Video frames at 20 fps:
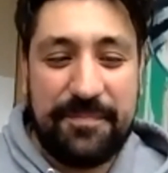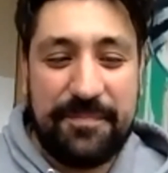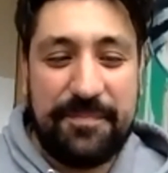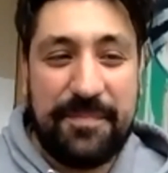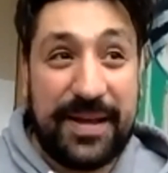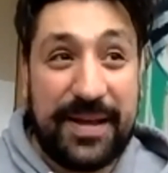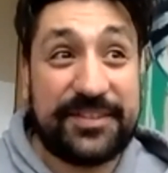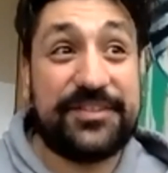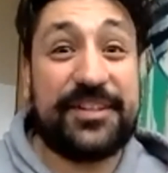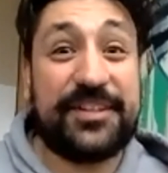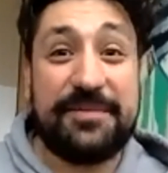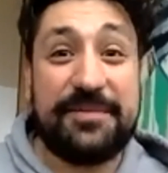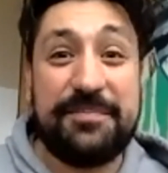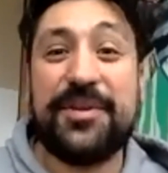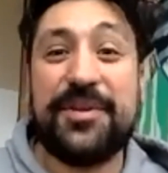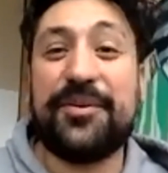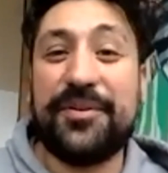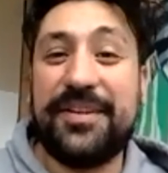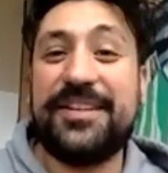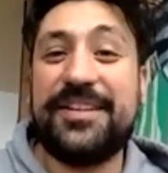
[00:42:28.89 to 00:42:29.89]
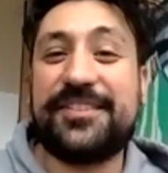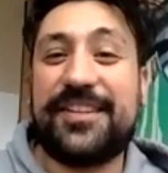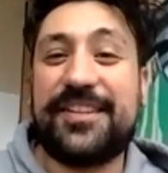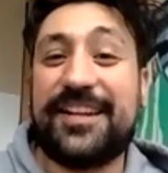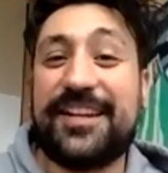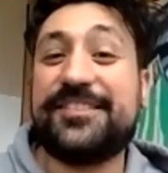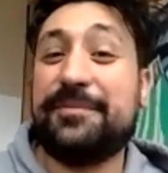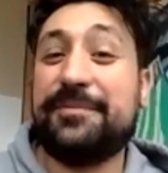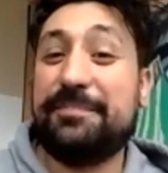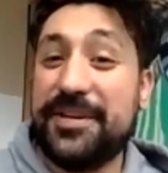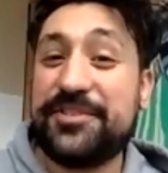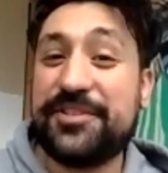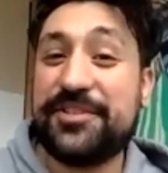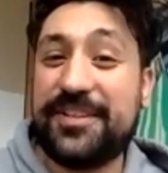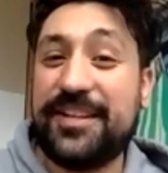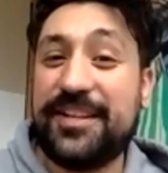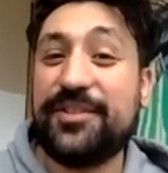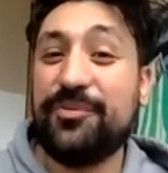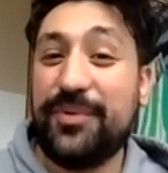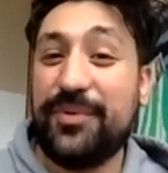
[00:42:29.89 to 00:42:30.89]
Mexican muralist exhibition
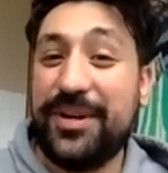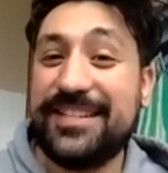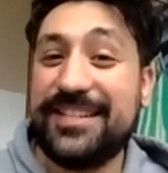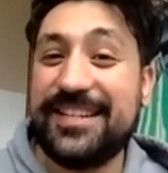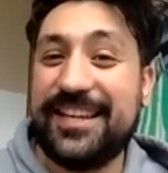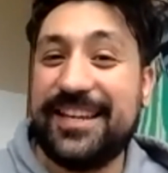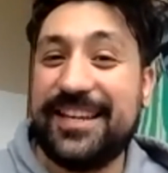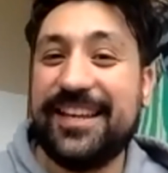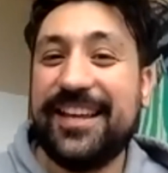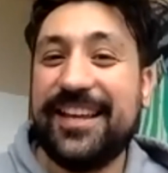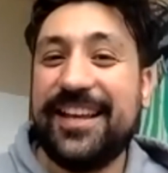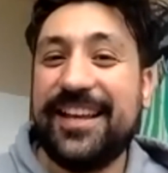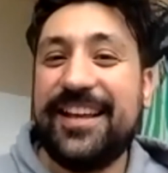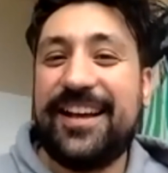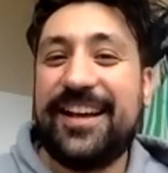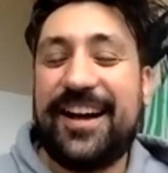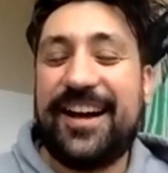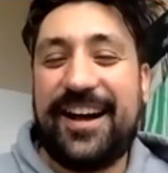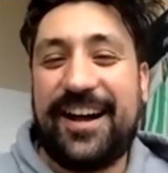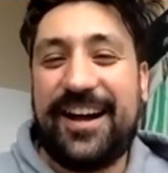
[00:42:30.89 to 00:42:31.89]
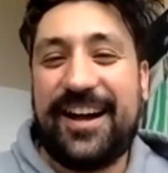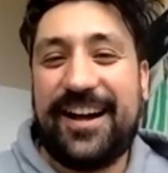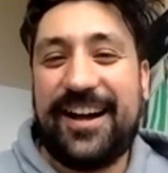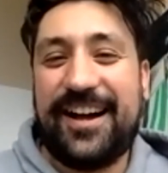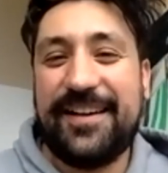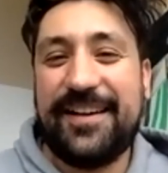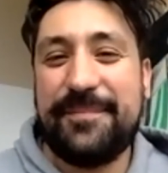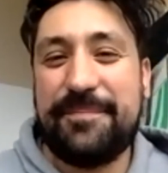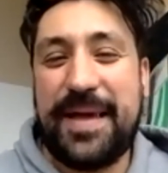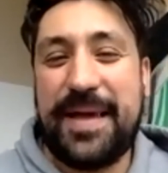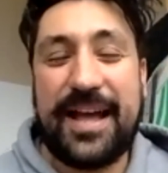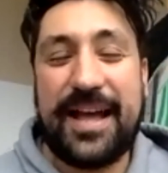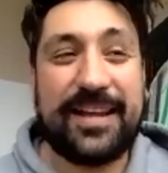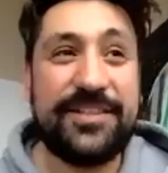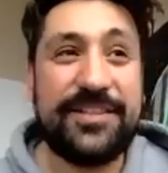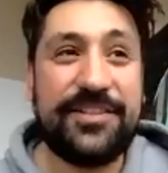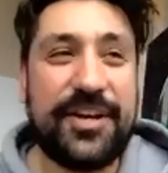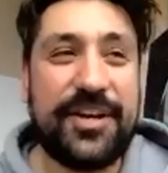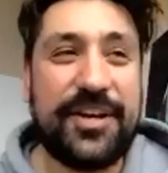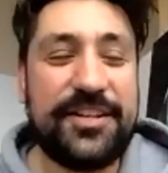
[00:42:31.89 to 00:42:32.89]
at the Whitney uh, back in
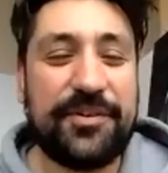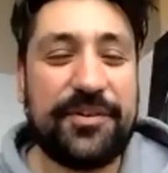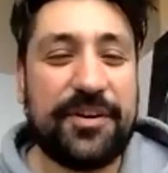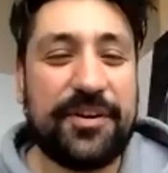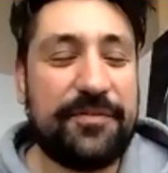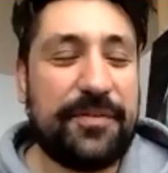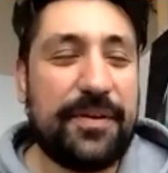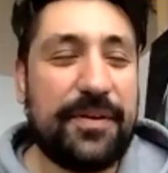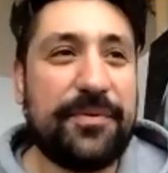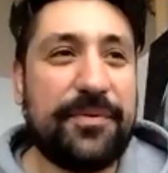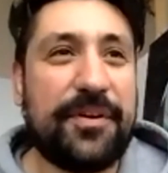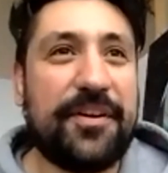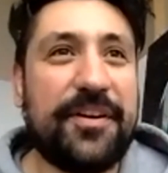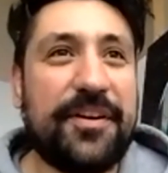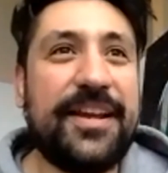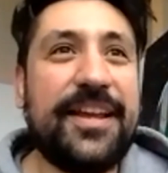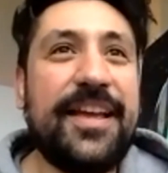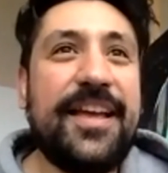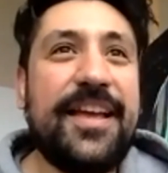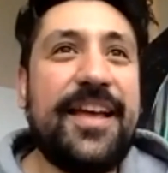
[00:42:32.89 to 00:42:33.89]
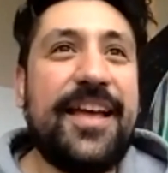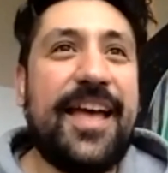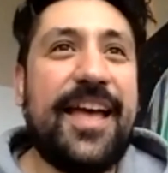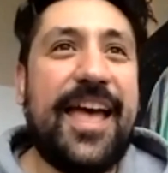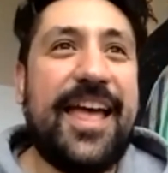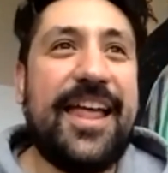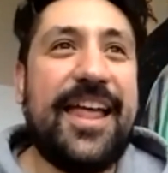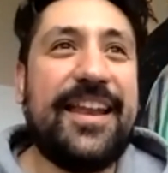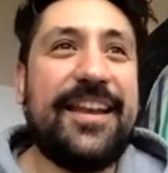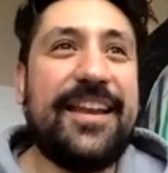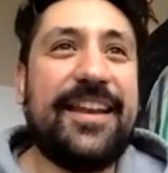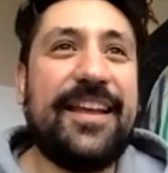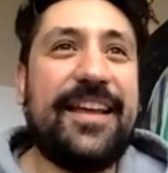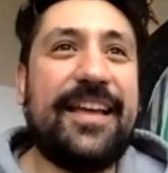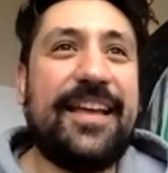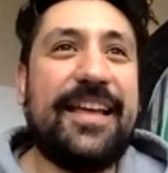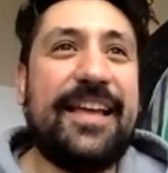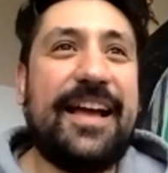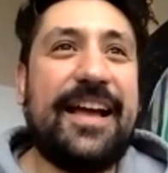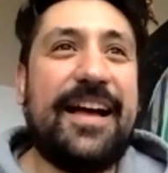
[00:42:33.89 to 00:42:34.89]
January, February, and
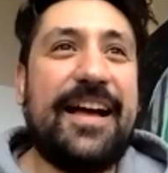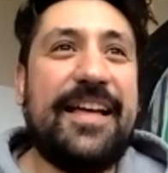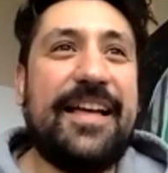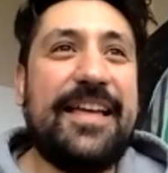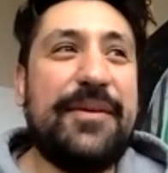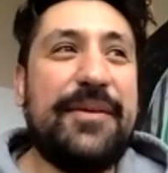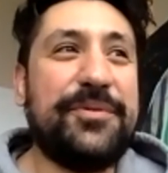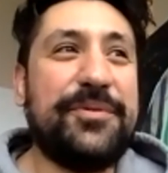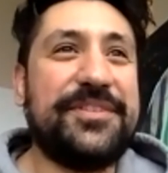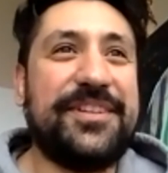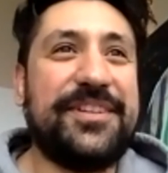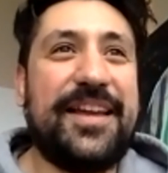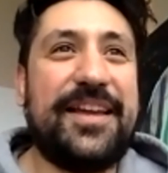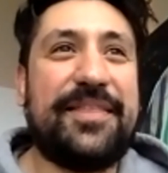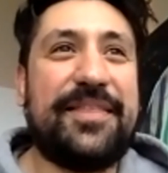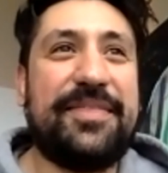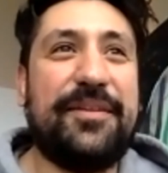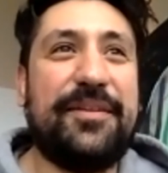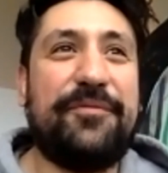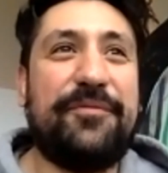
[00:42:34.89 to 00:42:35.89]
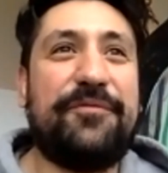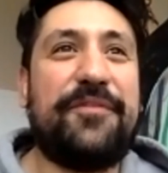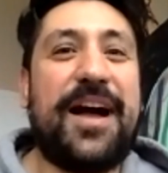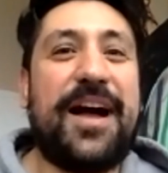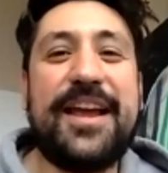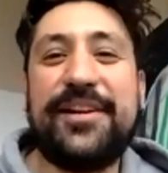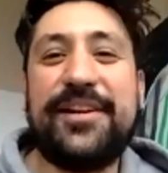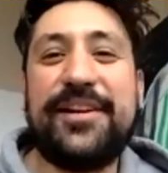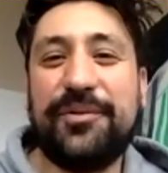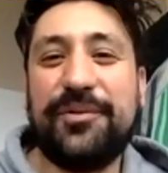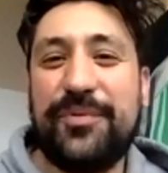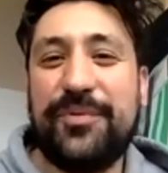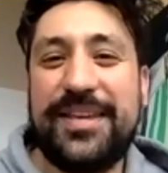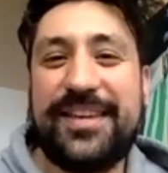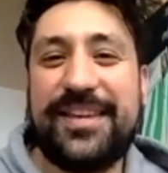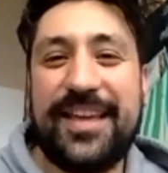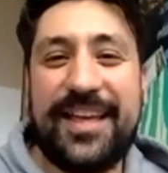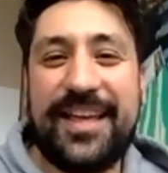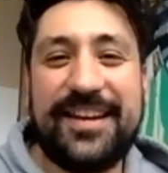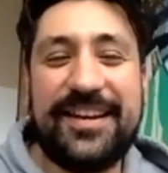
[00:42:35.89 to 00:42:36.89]
uh, it was like the final
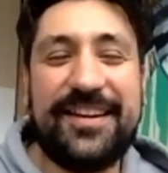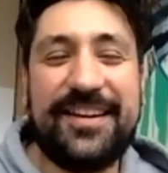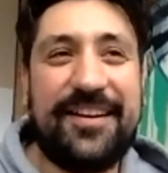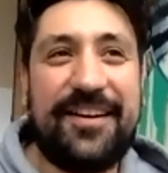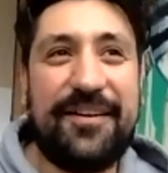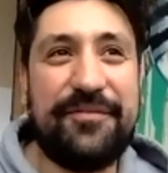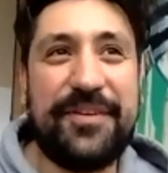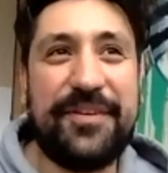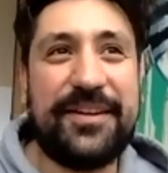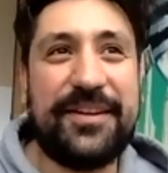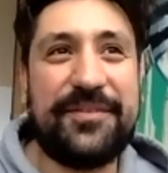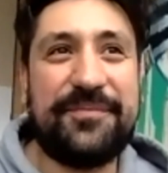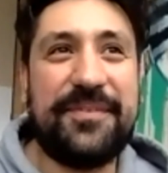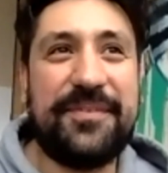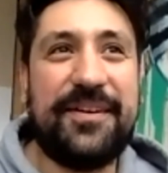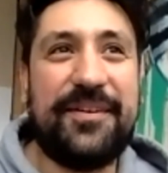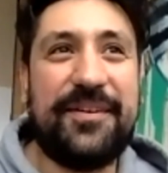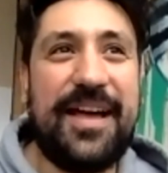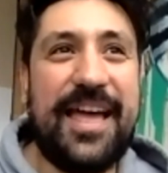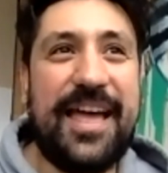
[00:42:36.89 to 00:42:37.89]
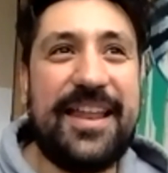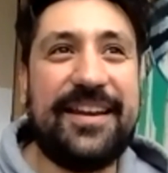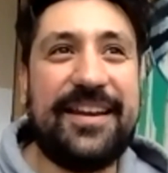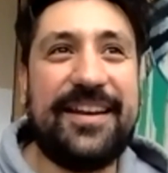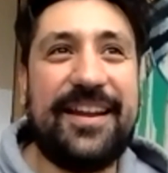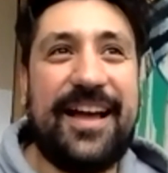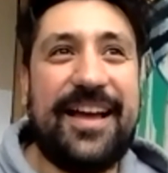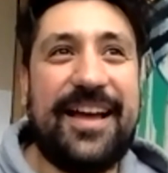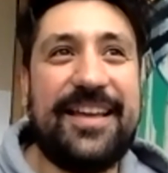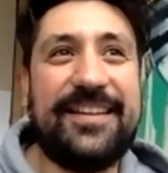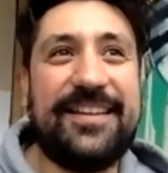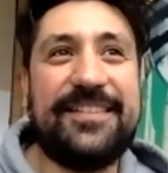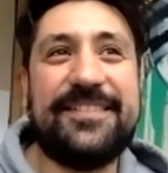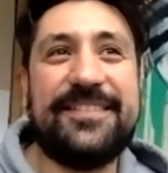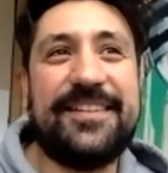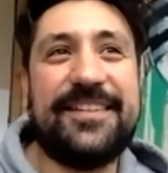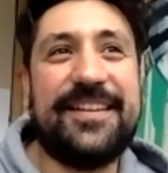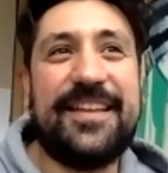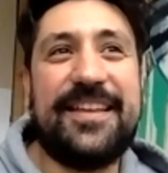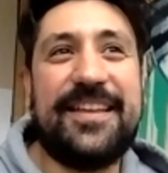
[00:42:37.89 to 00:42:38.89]
weekend of it, and I
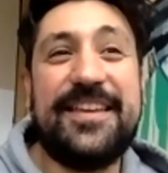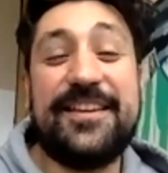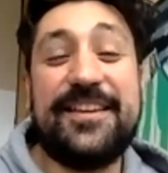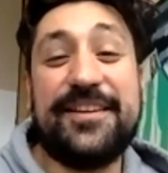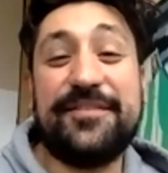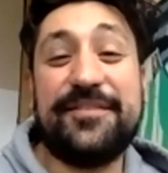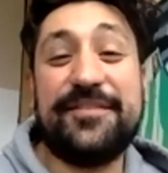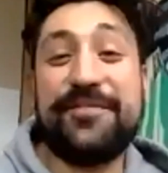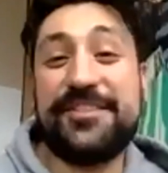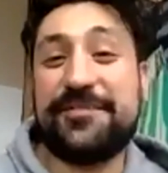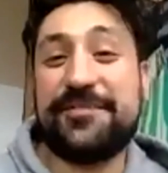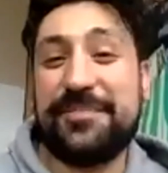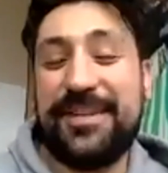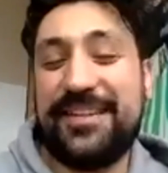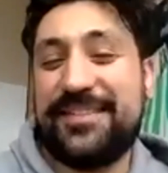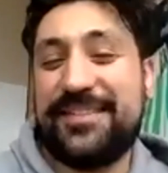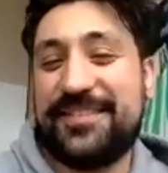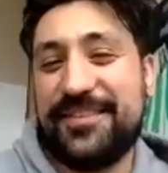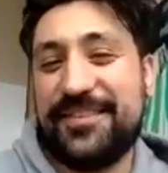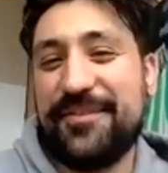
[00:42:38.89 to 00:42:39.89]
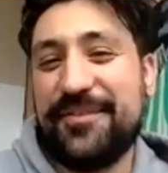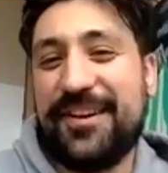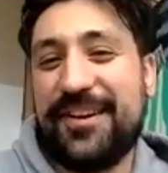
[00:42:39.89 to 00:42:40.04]
he convinced me to.